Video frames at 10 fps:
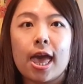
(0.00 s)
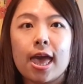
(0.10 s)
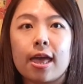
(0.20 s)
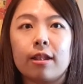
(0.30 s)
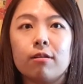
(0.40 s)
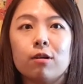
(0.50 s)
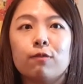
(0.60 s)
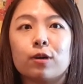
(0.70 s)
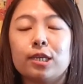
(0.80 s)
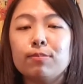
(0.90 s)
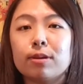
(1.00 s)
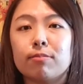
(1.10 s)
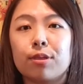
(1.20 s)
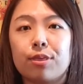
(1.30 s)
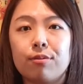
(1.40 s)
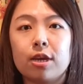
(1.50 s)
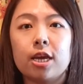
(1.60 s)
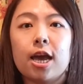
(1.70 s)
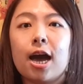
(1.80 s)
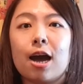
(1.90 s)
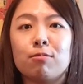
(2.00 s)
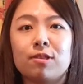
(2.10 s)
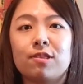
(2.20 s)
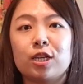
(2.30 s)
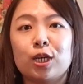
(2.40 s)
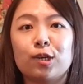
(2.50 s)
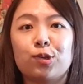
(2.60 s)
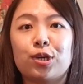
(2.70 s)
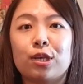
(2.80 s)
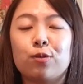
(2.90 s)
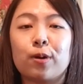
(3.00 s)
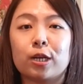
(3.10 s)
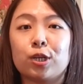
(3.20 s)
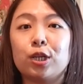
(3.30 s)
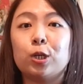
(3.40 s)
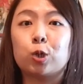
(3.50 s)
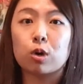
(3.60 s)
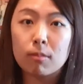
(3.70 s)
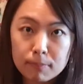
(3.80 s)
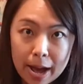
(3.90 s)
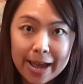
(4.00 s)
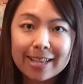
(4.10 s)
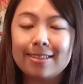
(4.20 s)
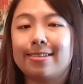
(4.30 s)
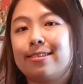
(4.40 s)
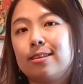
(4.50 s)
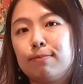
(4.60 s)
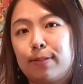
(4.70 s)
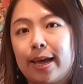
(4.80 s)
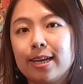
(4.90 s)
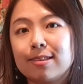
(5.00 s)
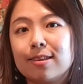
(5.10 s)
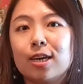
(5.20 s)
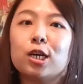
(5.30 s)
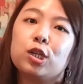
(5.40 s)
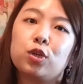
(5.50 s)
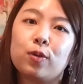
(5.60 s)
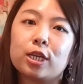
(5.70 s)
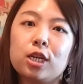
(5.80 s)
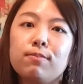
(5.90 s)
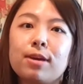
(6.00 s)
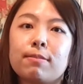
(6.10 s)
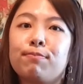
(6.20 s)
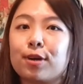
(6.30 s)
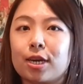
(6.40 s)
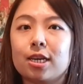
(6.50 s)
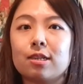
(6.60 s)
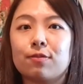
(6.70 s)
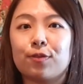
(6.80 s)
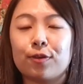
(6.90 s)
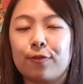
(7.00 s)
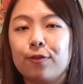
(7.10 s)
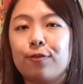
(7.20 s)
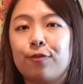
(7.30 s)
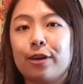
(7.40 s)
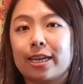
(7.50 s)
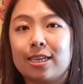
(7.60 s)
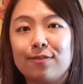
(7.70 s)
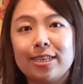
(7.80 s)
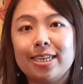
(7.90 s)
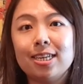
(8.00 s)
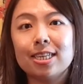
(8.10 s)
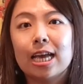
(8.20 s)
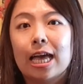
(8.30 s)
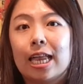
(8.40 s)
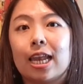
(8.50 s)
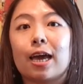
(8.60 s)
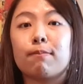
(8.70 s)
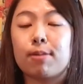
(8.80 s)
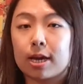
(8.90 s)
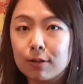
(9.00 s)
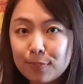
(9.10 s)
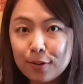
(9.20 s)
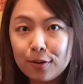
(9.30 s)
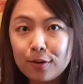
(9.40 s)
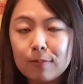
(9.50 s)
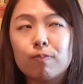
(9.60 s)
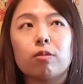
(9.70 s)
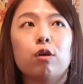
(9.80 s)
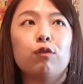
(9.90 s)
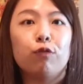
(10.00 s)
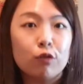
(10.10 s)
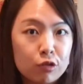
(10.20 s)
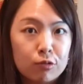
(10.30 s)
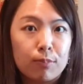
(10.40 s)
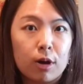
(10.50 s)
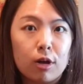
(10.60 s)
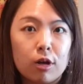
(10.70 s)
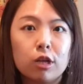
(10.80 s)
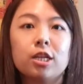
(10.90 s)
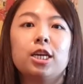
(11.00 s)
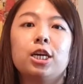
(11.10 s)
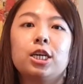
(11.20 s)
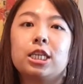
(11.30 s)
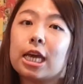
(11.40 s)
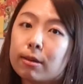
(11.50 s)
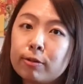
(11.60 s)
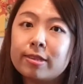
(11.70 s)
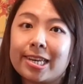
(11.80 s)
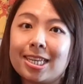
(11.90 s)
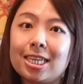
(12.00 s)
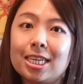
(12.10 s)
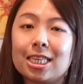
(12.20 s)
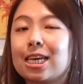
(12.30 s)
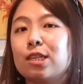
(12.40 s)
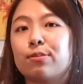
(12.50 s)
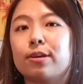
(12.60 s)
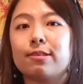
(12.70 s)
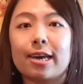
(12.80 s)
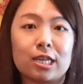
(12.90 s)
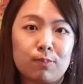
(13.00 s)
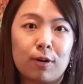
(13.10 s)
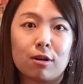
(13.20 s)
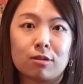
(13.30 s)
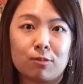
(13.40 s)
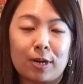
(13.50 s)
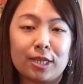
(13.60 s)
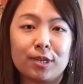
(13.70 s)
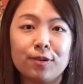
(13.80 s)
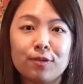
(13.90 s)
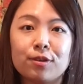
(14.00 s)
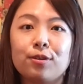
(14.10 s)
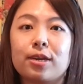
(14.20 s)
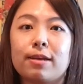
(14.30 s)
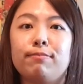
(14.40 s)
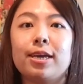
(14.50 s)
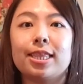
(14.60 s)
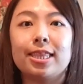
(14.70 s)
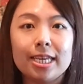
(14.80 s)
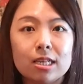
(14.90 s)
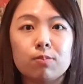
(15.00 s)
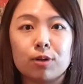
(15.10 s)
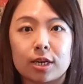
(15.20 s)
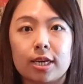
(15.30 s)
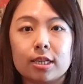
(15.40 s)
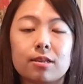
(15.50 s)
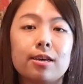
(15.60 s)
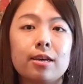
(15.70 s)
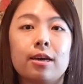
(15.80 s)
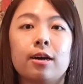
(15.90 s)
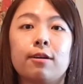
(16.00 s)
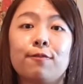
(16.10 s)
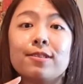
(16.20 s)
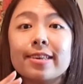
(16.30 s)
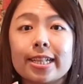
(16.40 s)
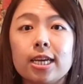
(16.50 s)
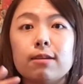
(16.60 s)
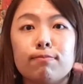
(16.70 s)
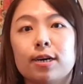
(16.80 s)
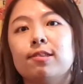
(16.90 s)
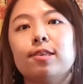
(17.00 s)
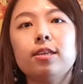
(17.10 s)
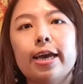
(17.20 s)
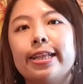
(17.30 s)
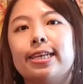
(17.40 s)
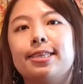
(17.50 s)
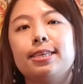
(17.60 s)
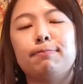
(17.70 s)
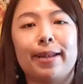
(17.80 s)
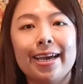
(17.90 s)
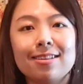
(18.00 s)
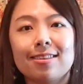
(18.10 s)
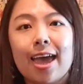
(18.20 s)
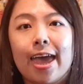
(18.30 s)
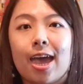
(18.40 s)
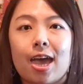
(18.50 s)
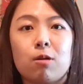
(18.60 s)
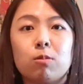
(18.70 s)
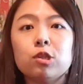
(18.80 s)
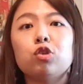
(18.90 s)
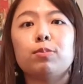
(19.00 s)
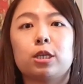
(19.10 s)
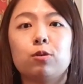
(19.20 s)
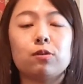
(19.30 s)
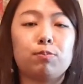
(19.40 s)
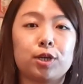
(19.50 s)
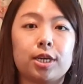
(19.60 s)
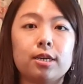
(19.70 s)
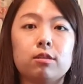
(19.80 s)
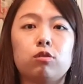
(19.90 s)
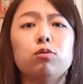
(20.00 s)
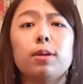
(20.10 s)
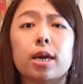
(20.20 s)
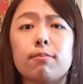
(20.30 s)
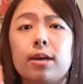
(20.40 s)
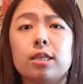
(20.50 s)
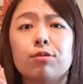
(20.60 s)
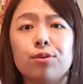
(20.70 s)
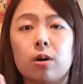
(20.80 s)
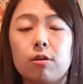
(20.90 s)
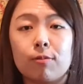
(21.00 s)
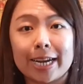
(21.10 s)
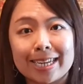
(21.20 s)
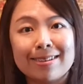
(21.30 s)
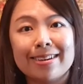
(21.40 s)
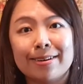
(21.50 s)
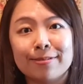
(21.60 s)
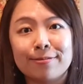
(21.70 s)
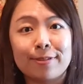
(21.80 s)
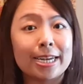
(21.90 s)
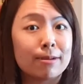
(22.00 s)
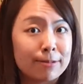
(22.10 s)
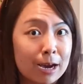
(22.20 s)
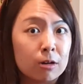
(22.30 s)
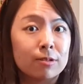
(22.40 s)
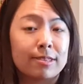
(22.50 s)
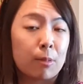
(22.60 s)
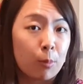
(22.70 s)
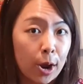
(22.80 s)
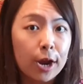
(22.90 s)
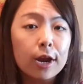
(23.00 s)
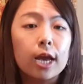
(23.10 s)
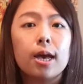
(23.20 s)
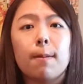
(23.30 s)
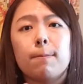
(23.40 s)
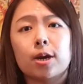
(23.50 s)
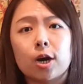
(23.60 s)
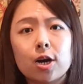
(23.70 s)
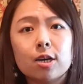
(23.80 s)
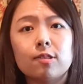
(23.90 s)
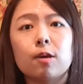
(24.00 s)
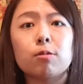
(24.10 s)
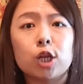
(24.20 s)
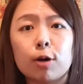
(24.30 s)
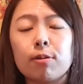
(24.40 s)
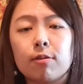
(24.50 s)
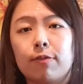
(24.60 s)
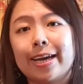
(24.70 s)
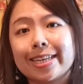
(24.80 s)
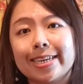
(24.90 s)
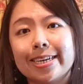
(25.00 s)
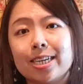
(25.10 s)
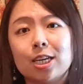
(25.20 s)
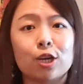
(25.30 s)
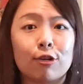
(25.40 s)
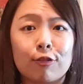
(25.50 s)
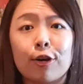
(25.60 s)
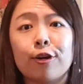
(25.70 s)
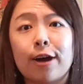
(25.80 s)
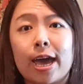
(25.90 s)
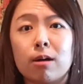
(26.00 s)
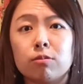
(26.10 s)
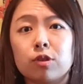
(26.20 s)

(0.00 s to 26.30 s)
And for tip number 3, I would suggest that you actually drop by the Seaplex to actually make bookings for a few free activities like pickleball, foosball, table tennis, as well as Xbox rental. So you can make these bookings physically in person at the Seaplex, and once you make those bookings, do make a mental note or write that down somewhere, because they will not be reflected in your Royal app.